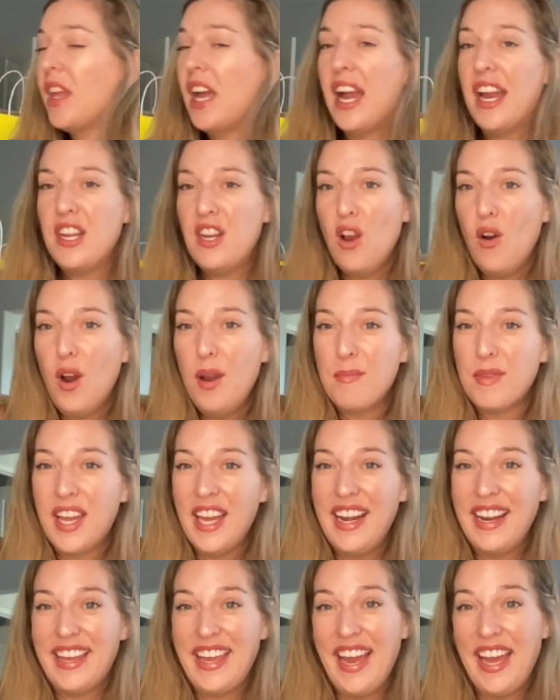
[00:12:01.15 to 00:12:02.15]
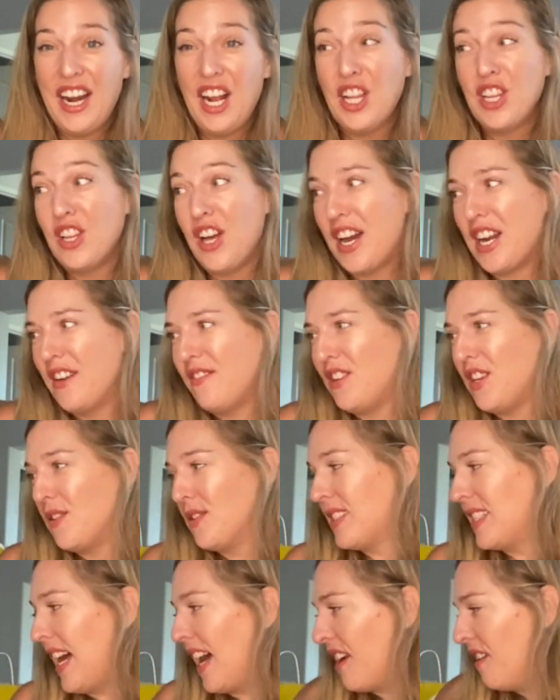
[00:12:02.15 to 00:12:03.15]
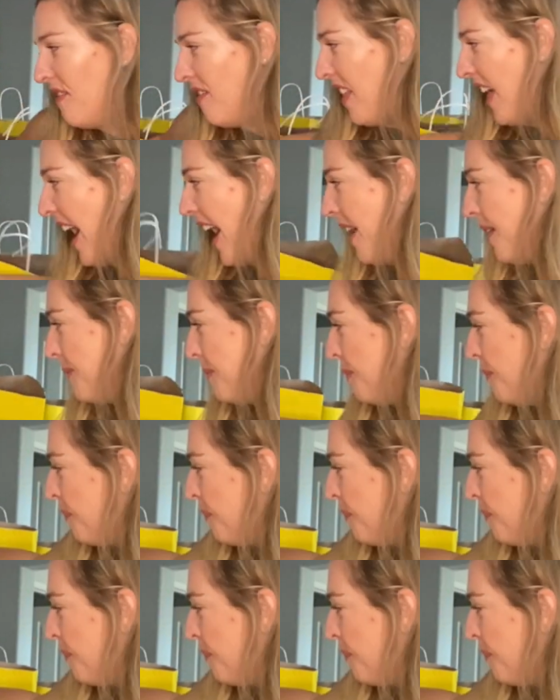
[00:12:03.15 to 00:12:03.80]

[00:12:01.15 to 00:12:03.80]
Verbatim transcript: I know I'm gonna get a lot of use out of that.